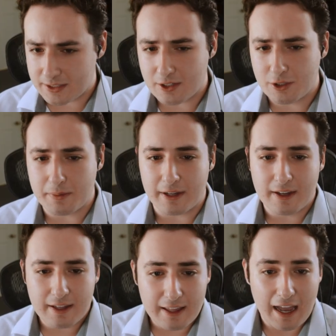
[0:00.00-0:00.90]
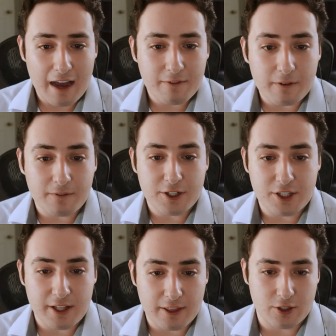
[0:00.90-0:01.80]
Excuse me. They have a
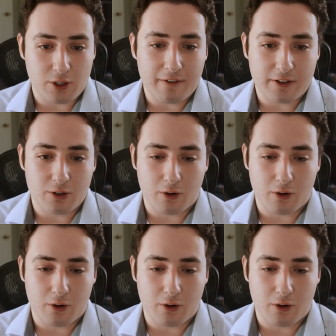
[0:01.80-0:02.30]
vision that they're driving